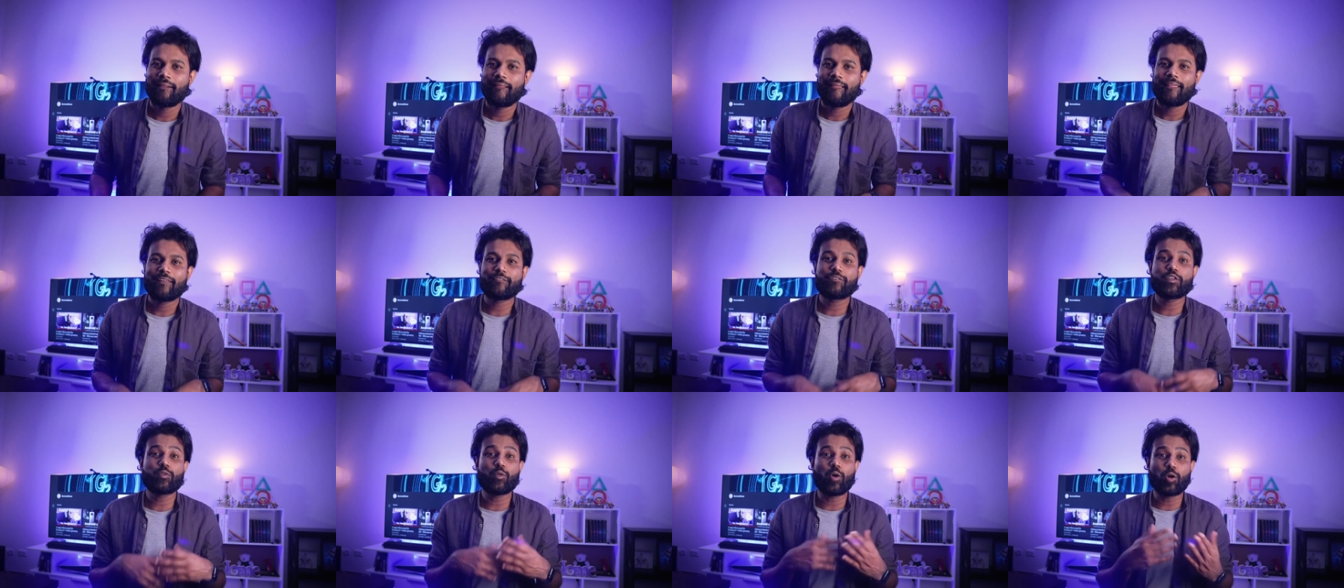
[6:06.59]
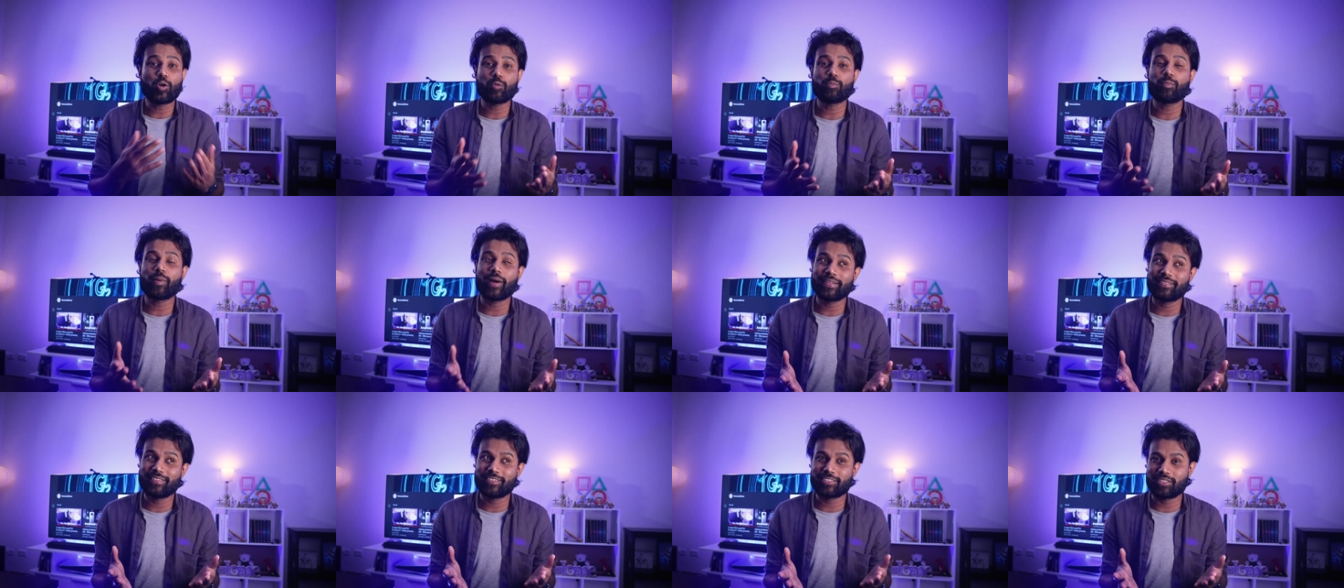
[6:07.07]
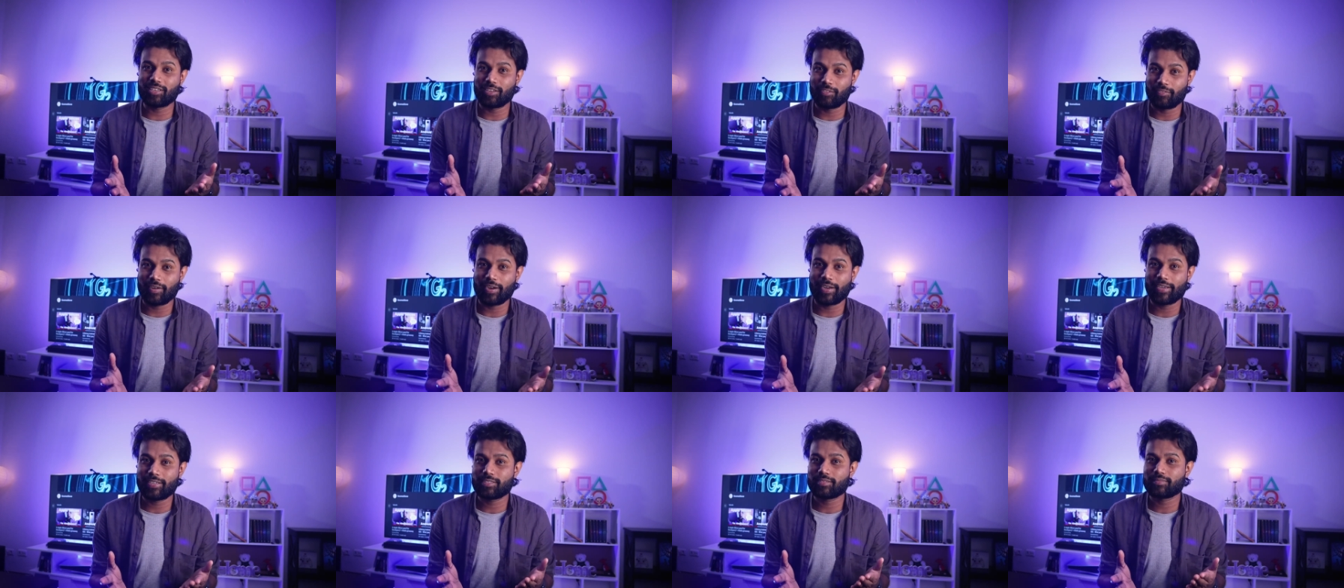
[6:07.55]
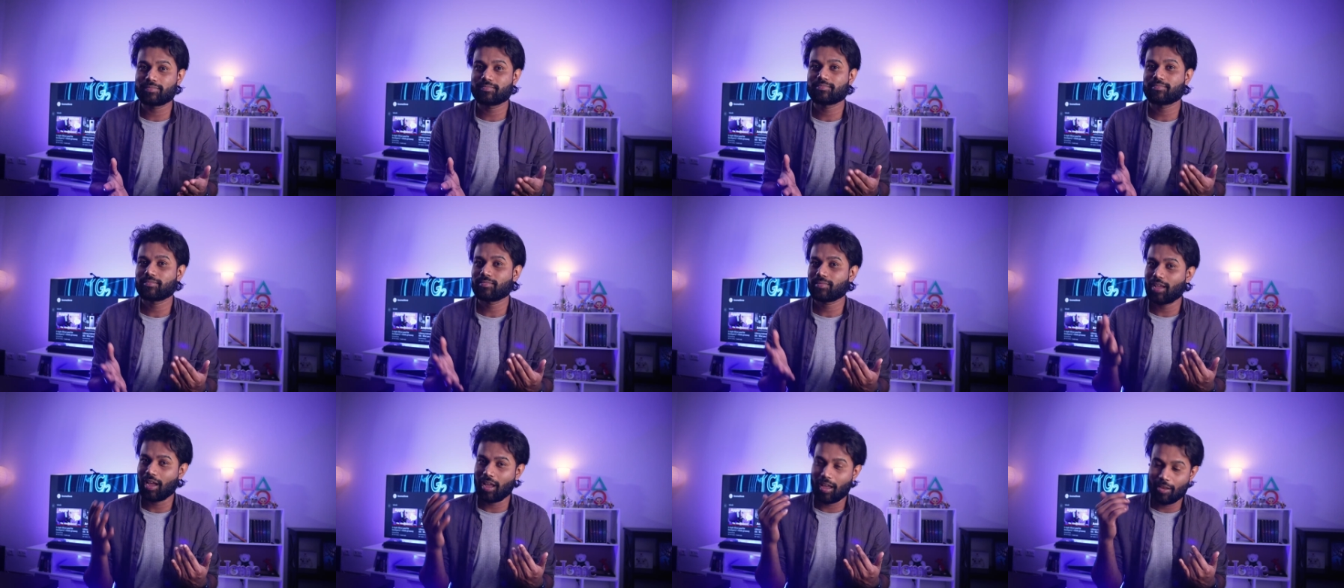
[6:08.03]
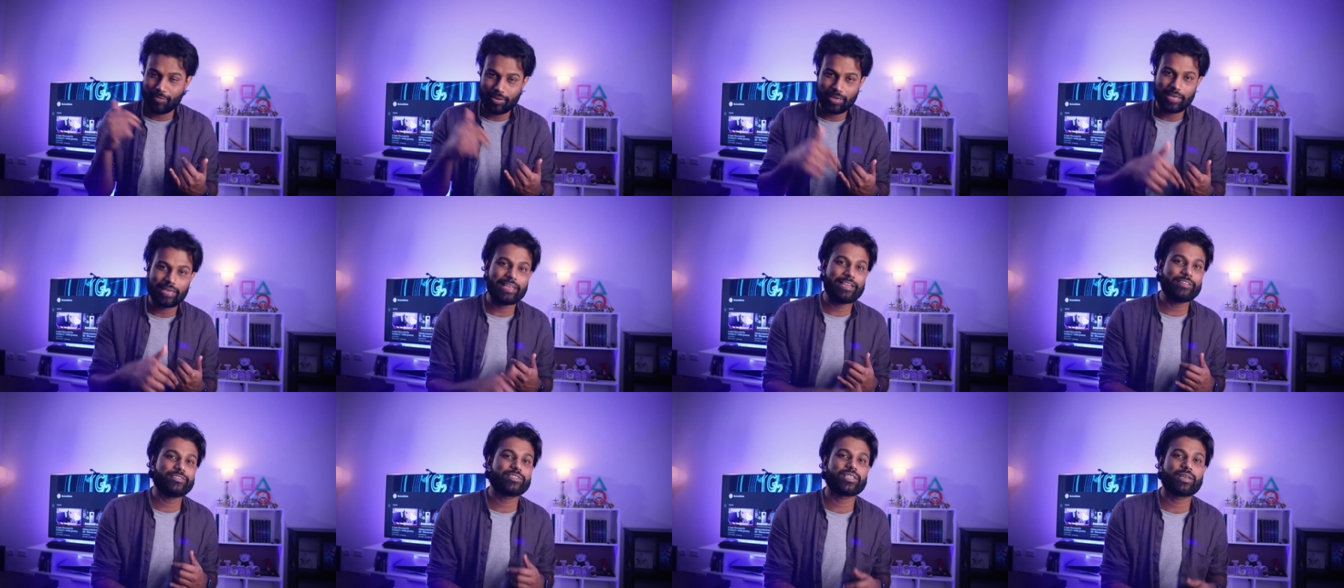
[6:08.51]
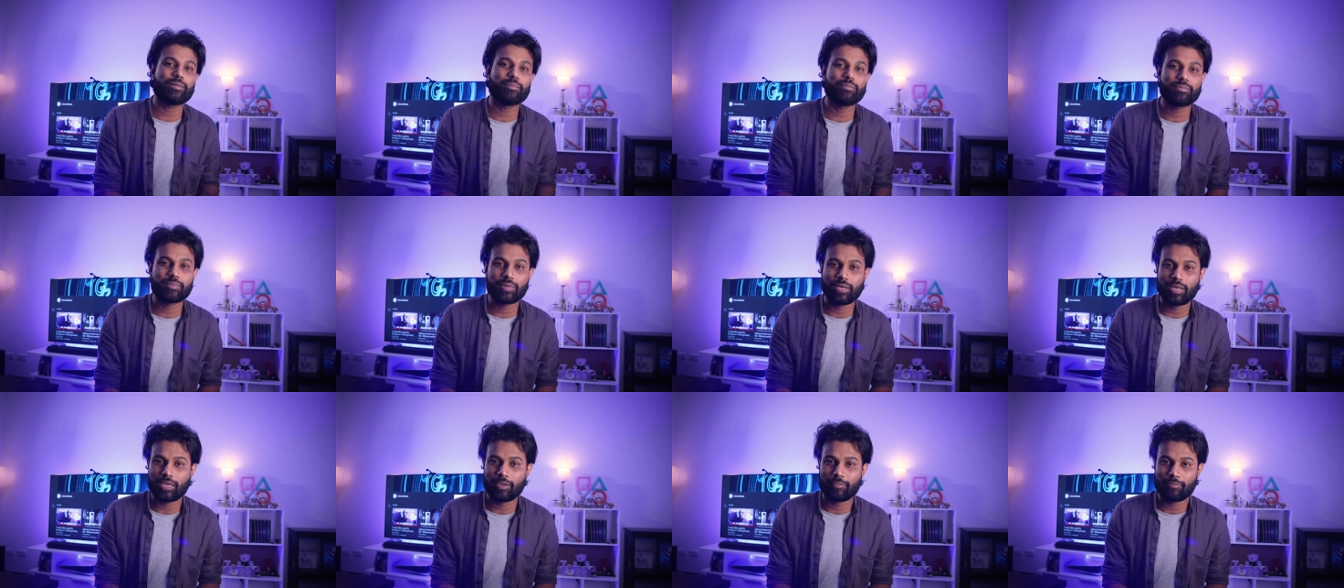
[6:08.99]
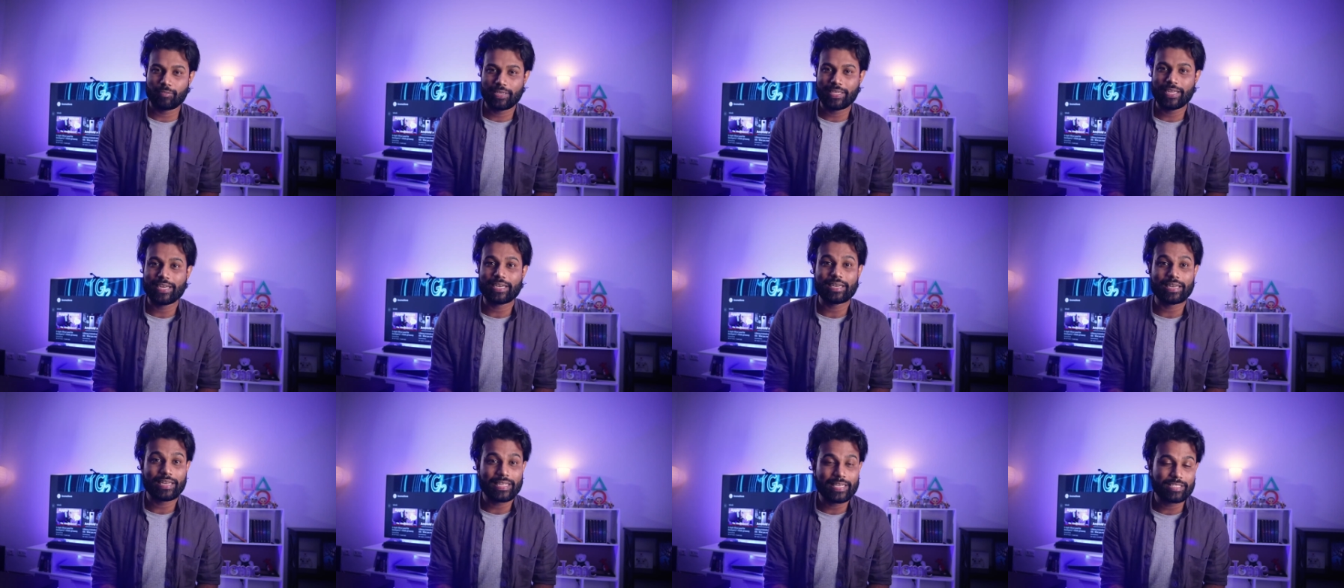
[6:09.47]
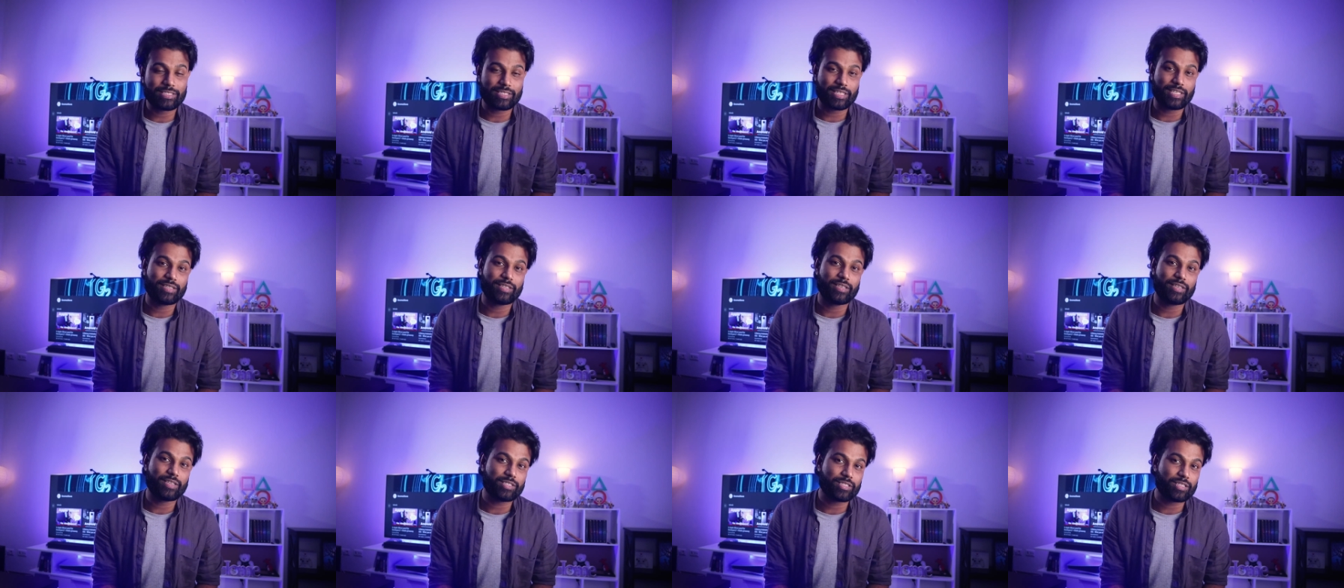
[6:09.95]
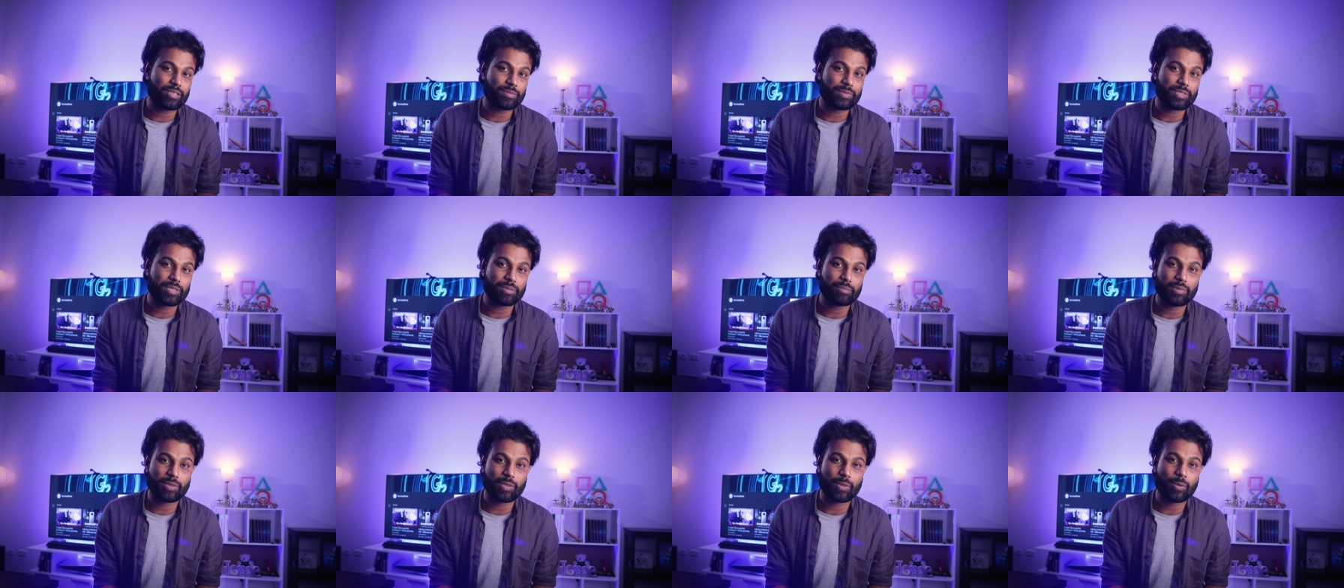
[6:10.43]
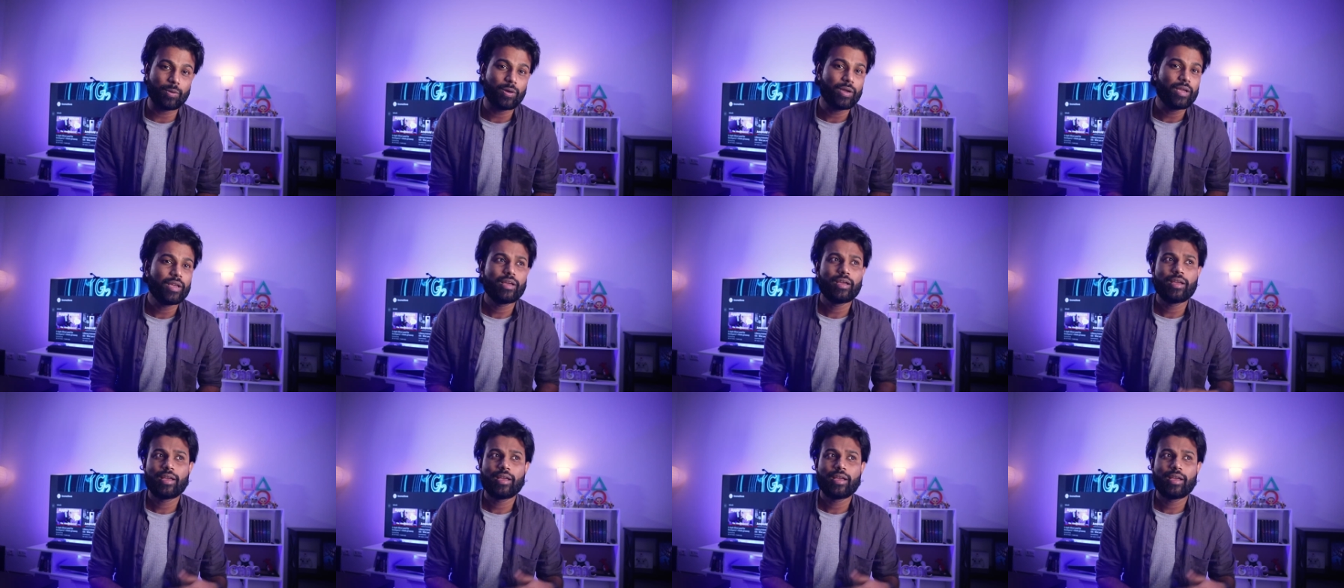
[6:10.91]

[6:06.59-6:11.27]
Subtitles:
If you want to buy this device, I will leave some affiliate links in the description below.